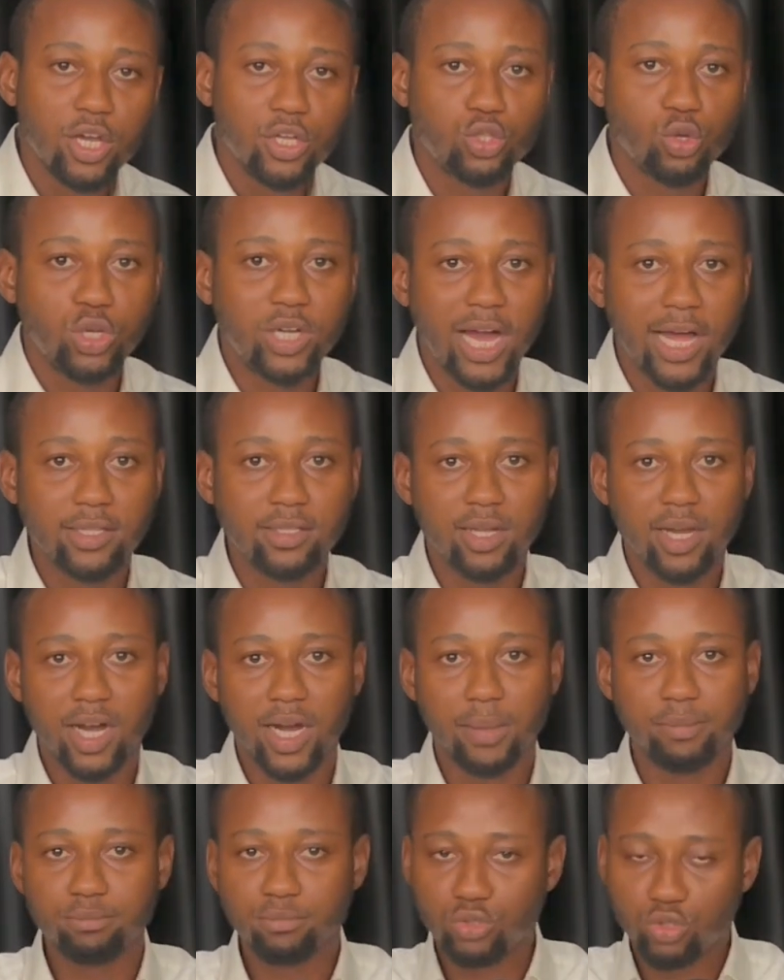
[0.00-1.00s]
So you can
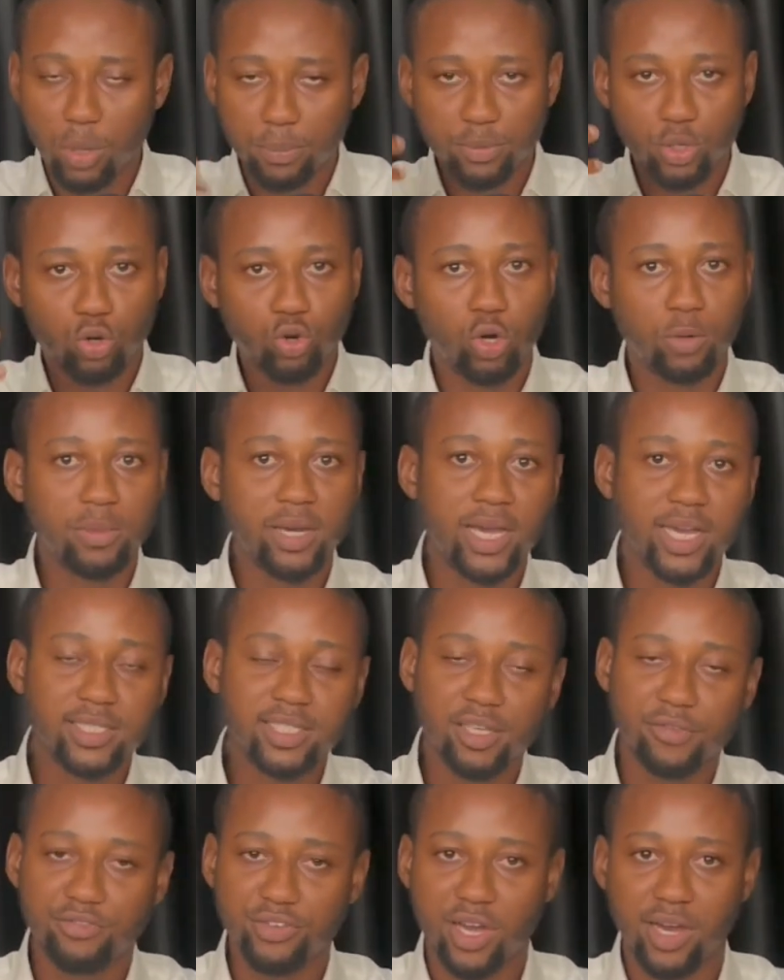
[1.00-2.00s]
drop your
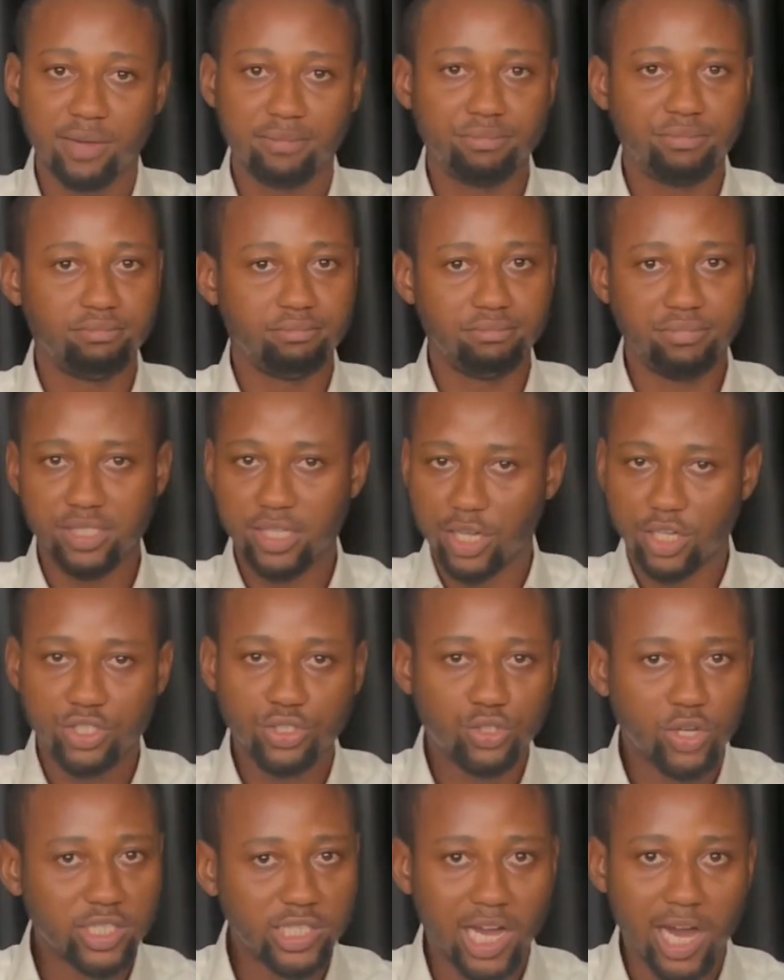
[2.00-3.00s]
comments if you have been
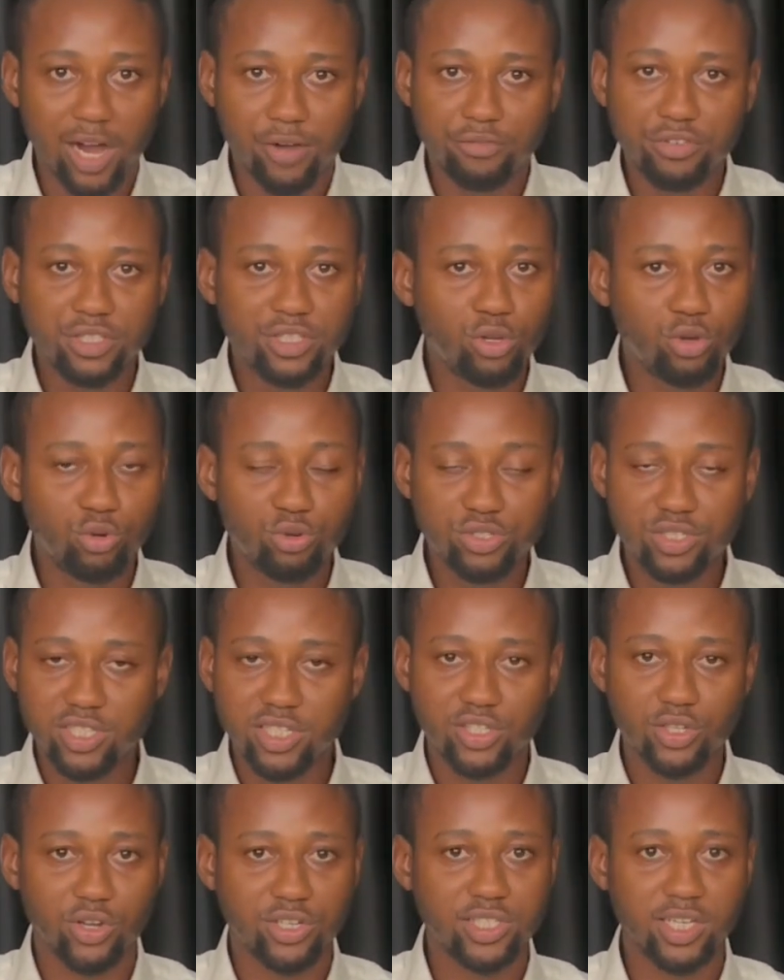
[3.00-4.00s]
enjoying our videos. This
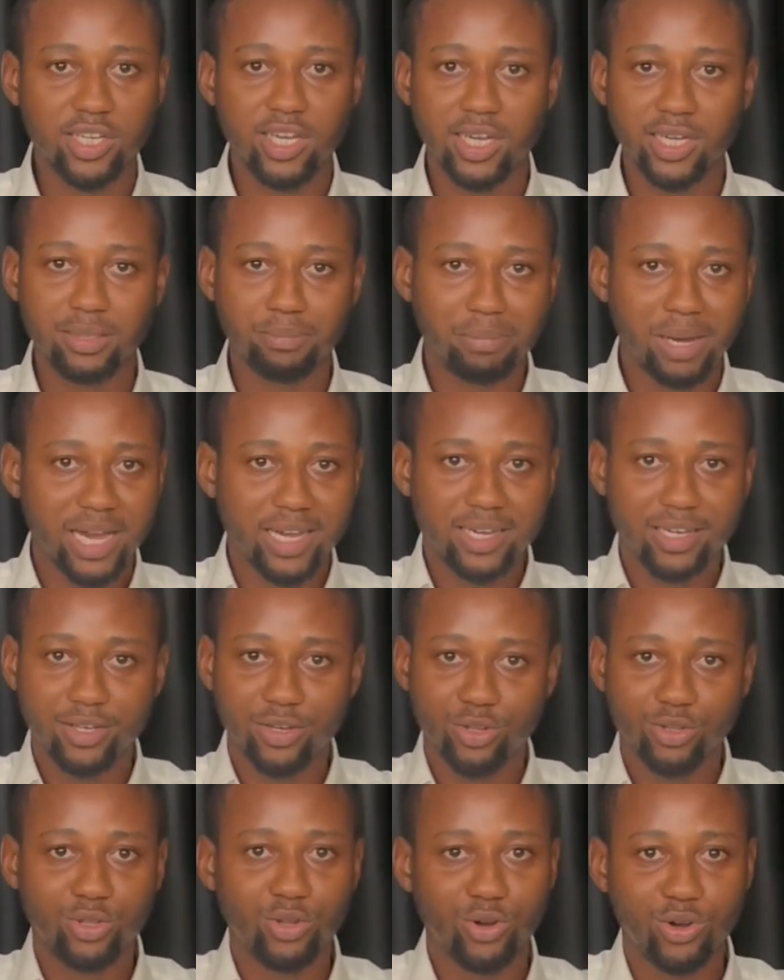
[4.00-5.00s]
is us again banging
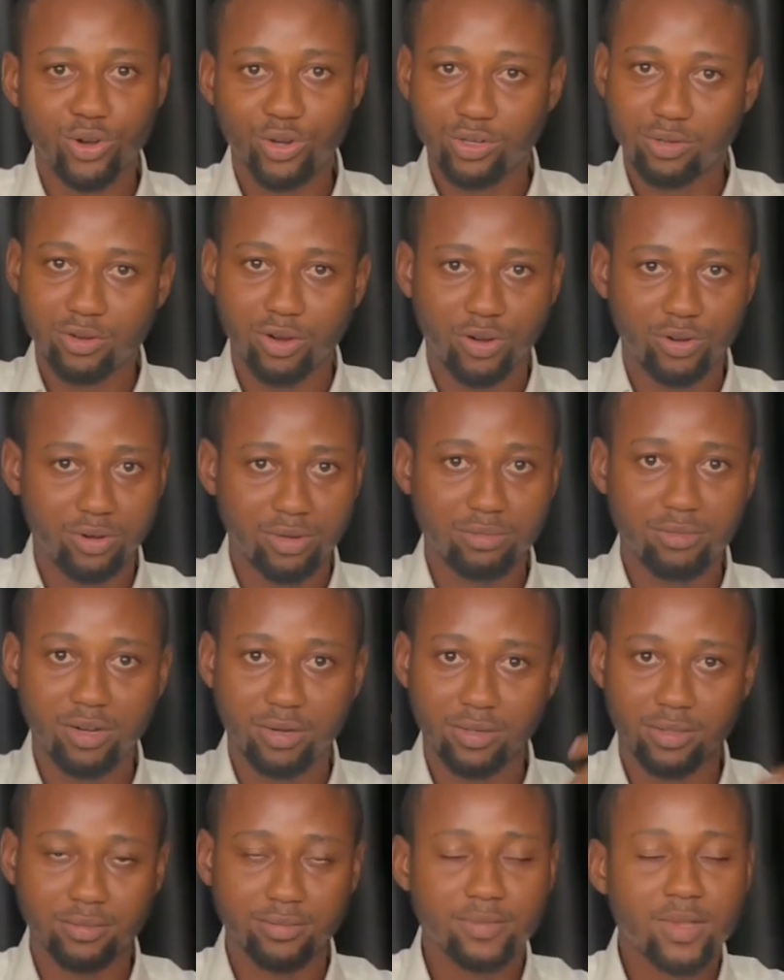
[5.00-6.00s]
your door,
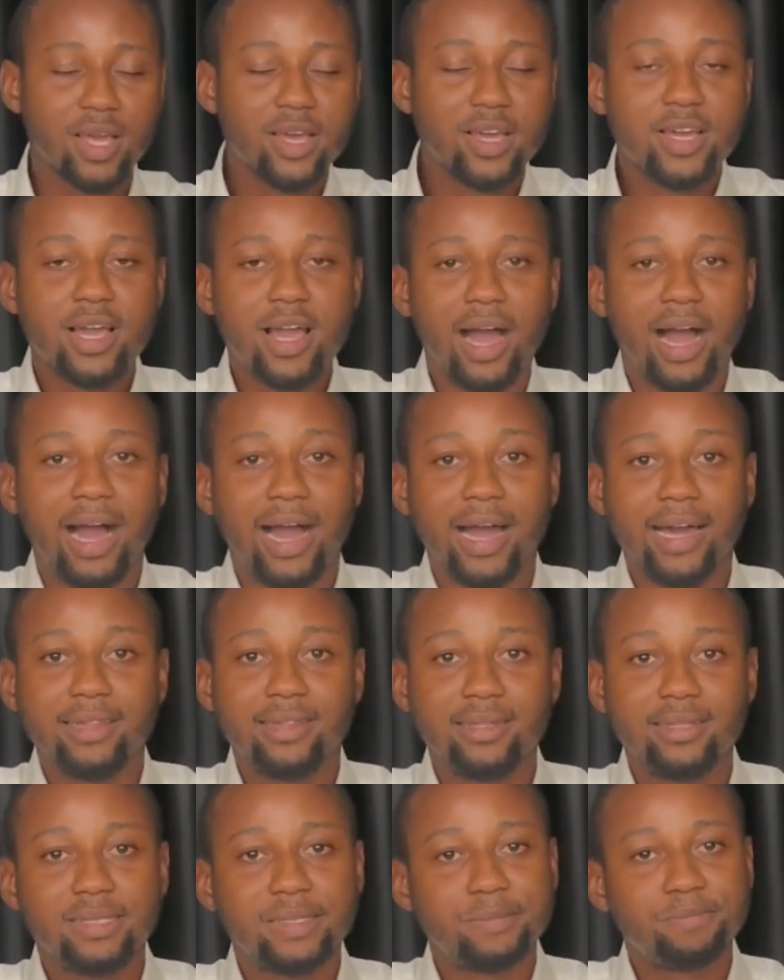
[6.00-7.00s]
gong,
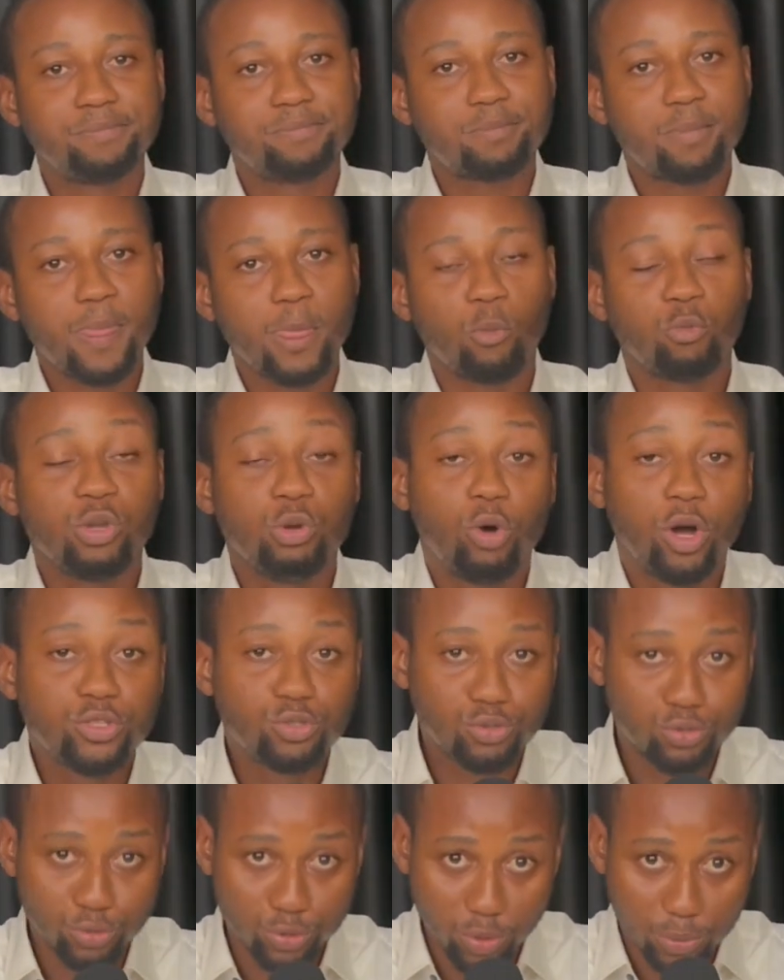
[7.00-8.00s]
and we
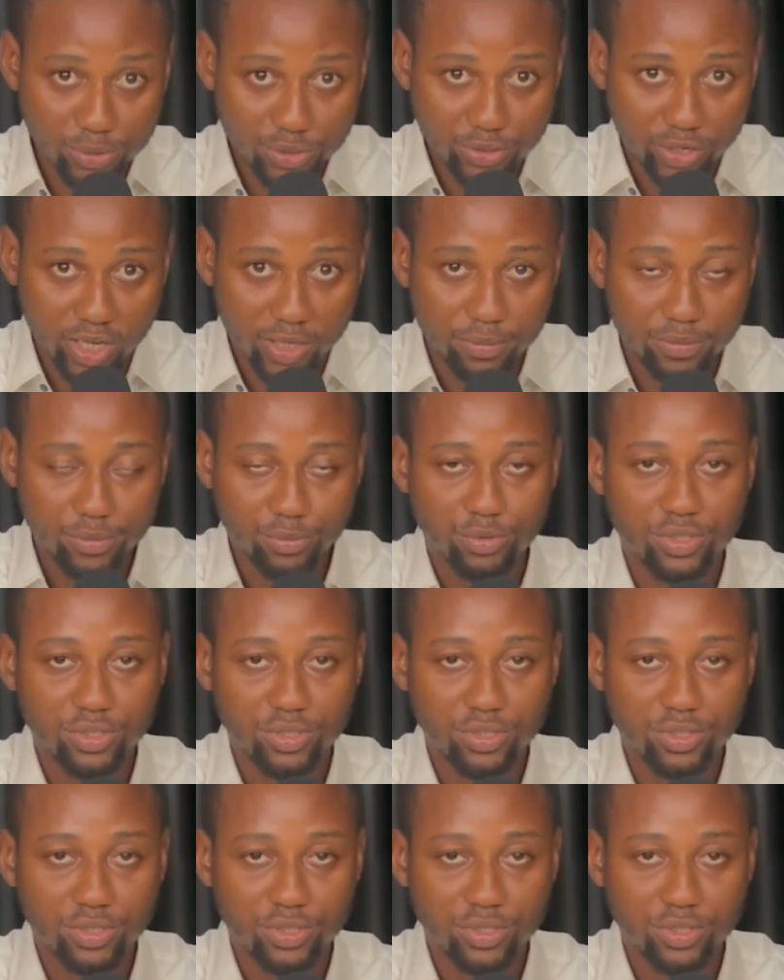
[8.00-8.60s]
want you to subscribe.